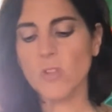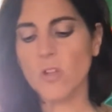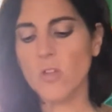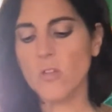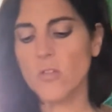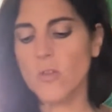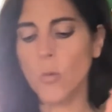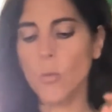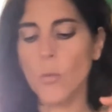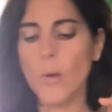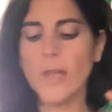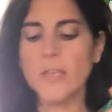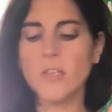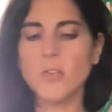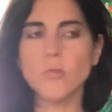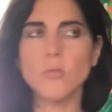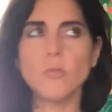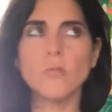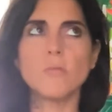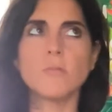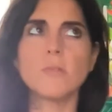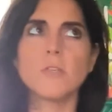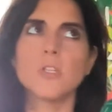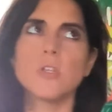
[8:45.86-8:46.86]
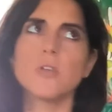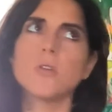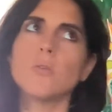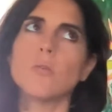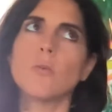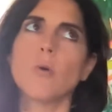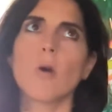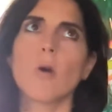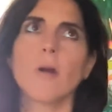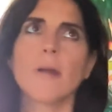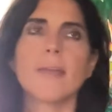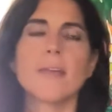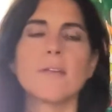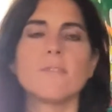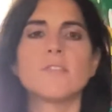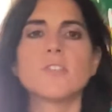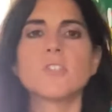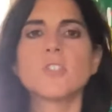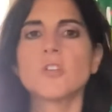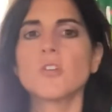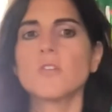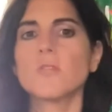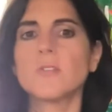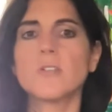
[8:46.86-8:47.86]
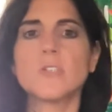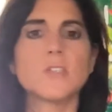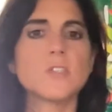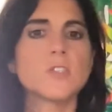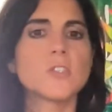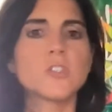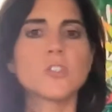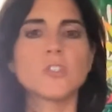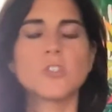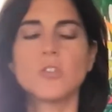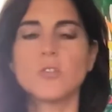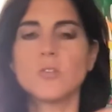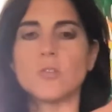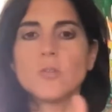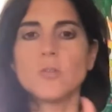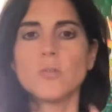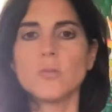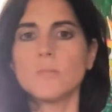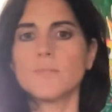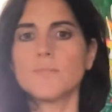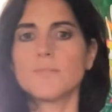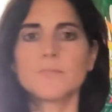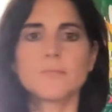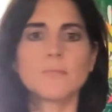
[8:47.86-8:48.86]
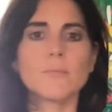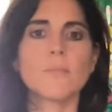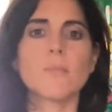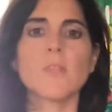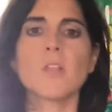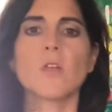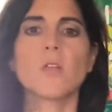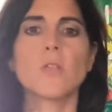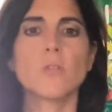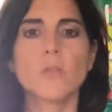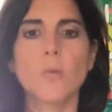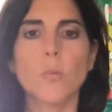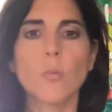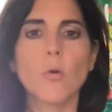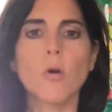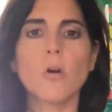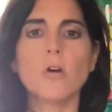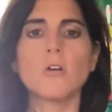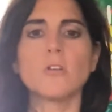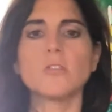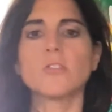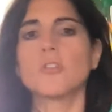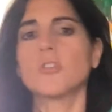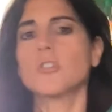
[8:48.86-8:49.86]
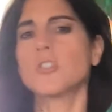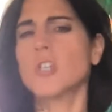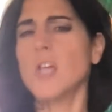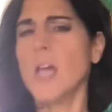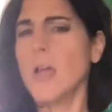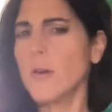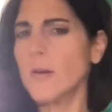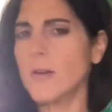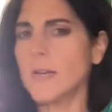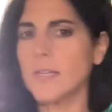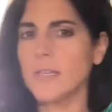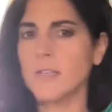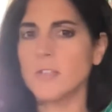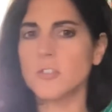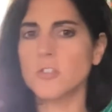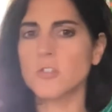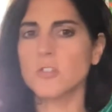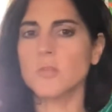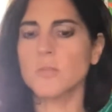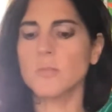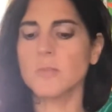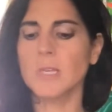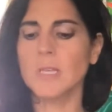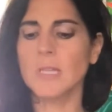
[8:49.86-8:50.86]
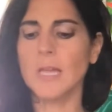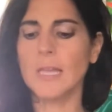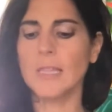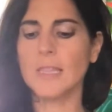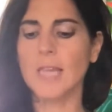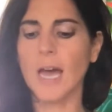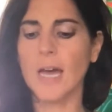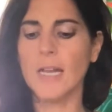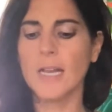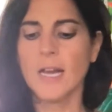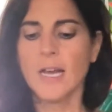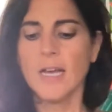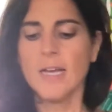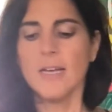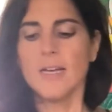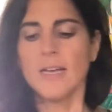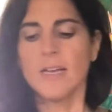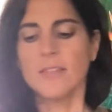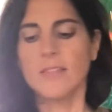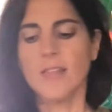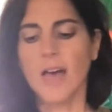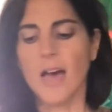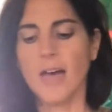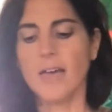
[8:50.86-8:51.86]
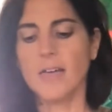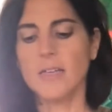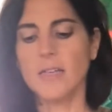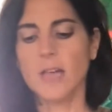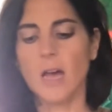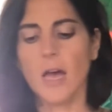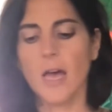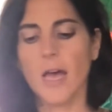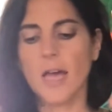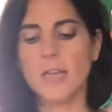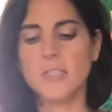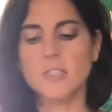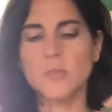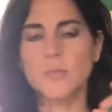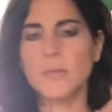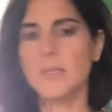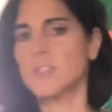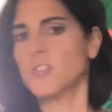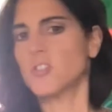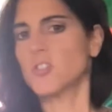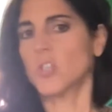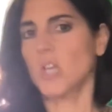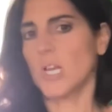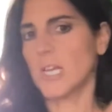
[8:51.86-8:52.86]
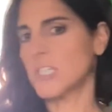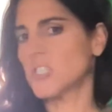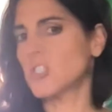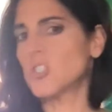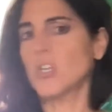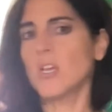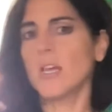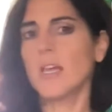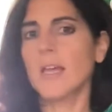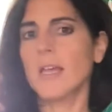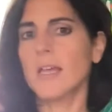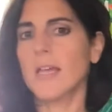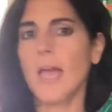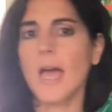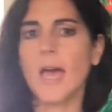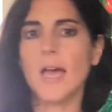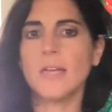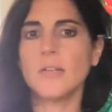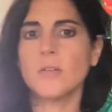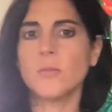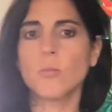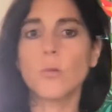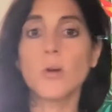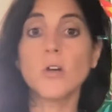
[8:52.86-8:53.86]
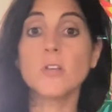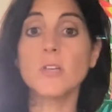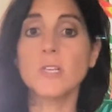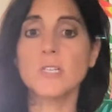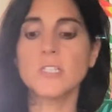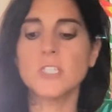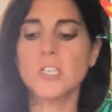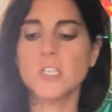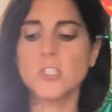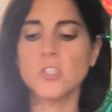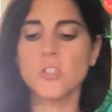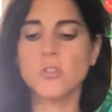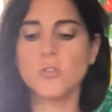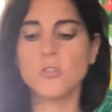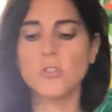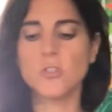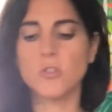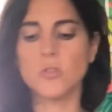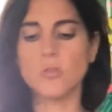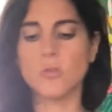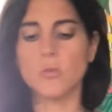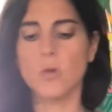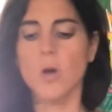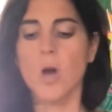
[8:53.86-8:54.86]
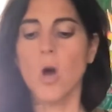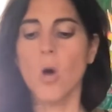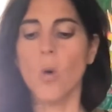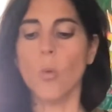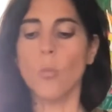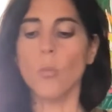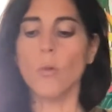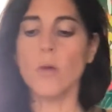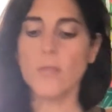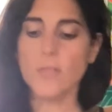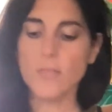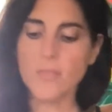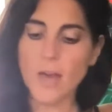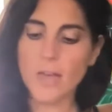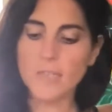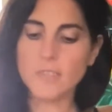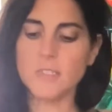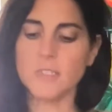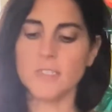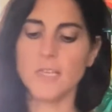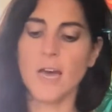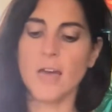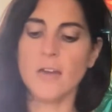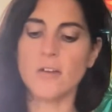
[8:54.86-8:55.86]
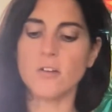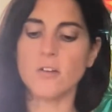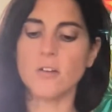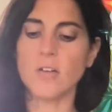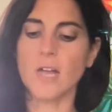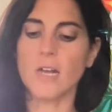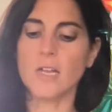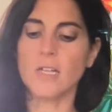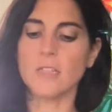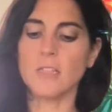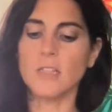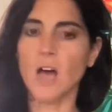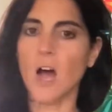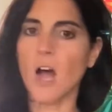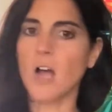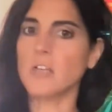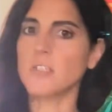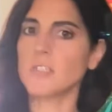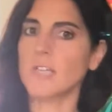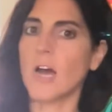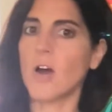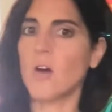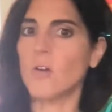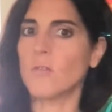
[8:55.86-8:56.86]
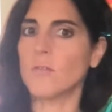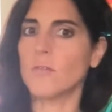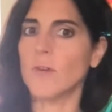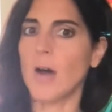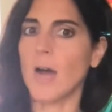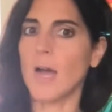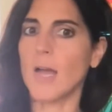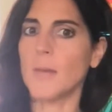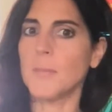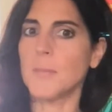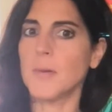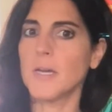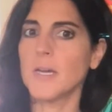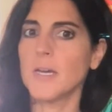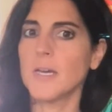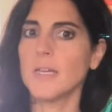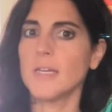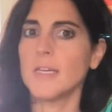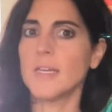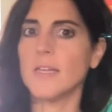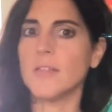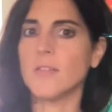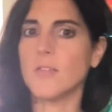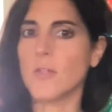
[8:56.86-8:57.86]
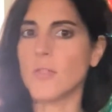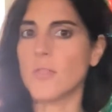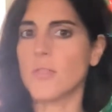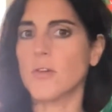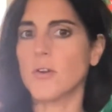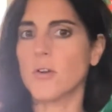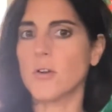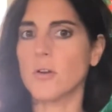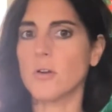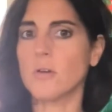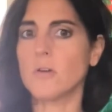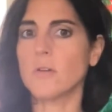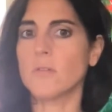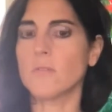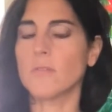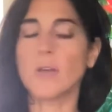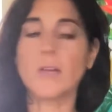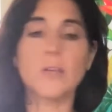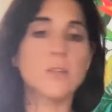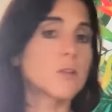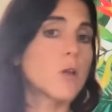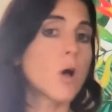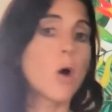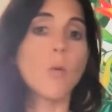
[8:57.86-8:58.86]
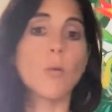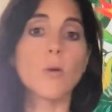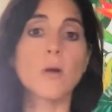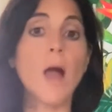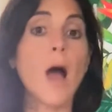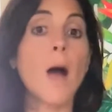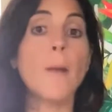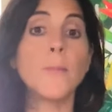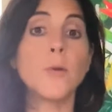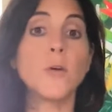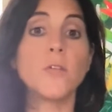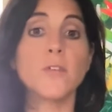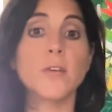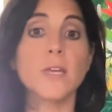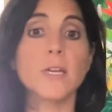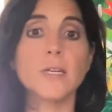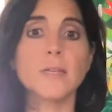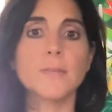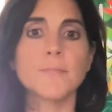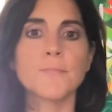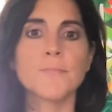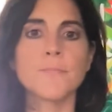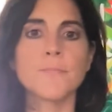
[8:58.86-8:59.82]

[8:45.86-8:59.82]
the way you do or give service to the world or charities or something like that, that has been changing and will continue to with that Saturn kind of lockdown vibe in the third of like, no, we're not moving.